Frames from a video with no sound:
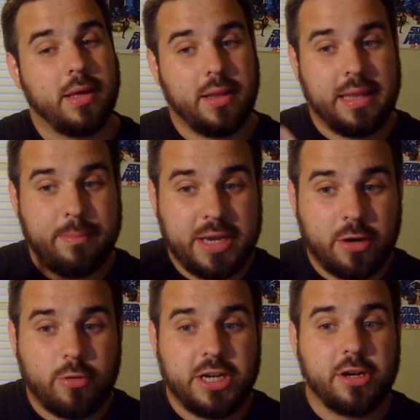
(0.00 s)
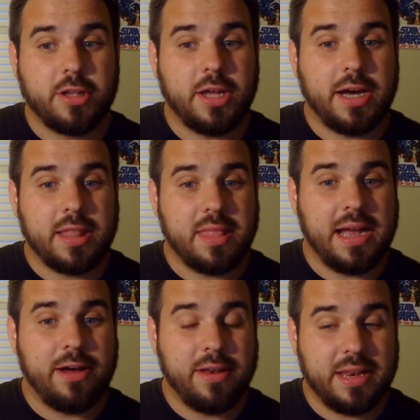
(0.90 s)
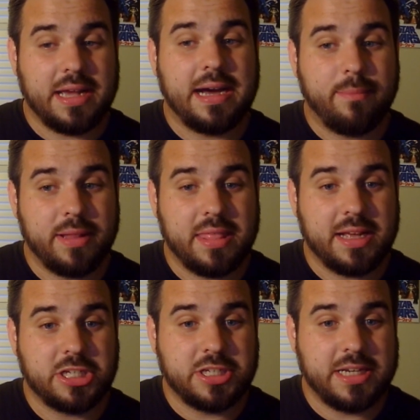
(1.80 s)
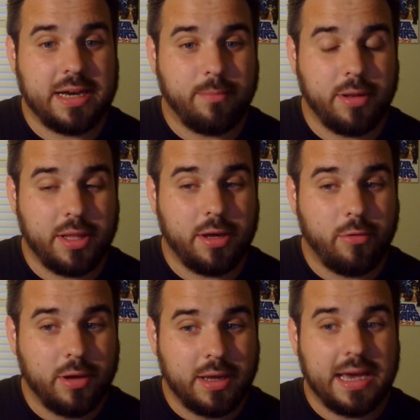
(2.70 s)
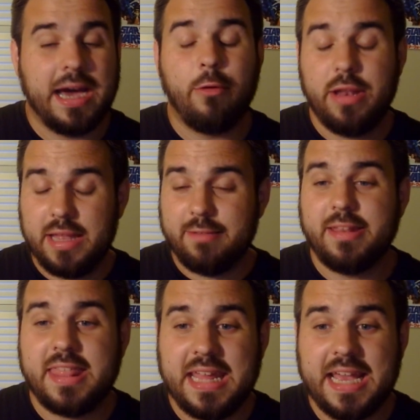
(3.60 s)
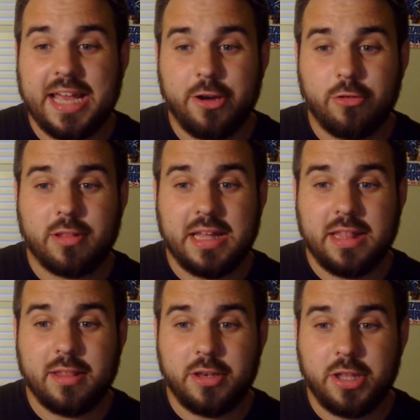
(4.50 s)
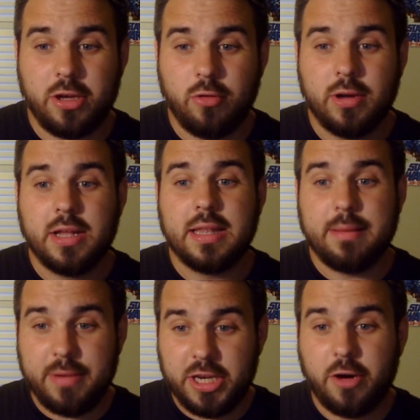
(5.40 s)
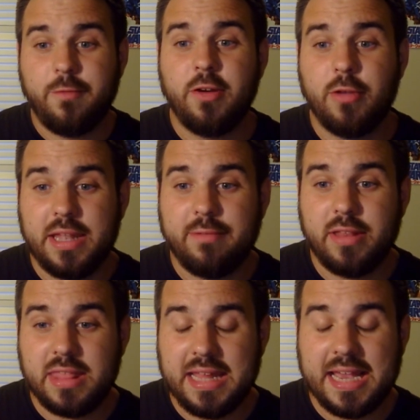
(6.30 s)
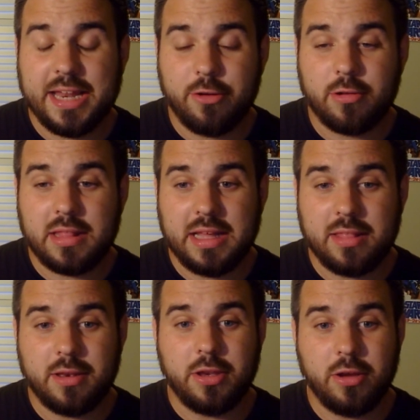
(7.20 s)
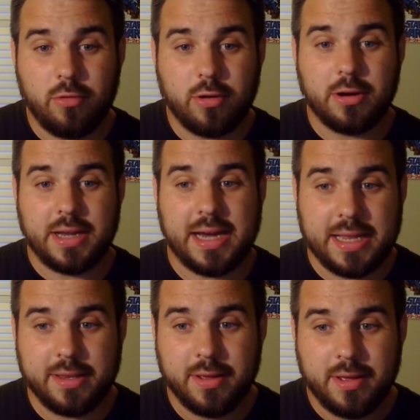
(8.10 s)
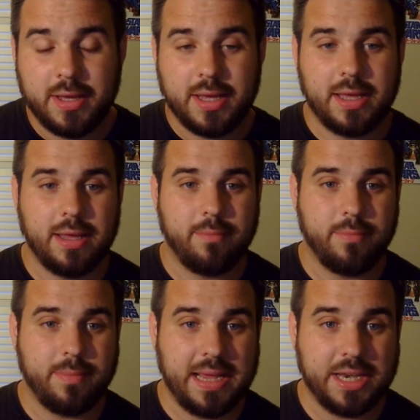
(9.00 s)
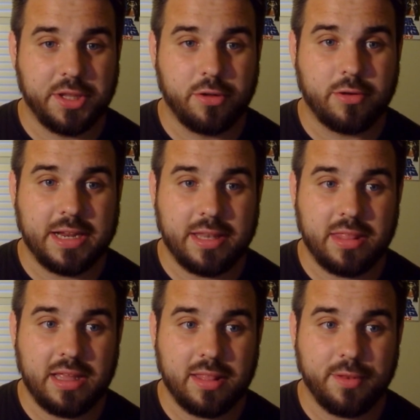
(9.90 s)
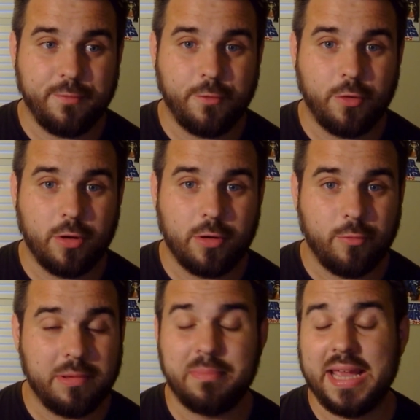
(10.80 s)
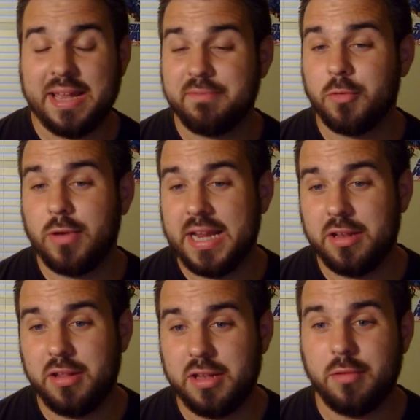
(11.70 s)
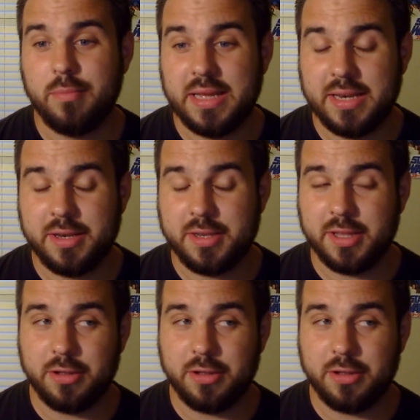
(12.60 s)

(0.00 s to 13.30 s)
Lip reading: let me know what your thoughts down in the comment section down below. I would love to see Andor Season 2. Let me know if you would love to see Andor Season 2 or not. Mandalorian Season 4, we may have to wait a little bit until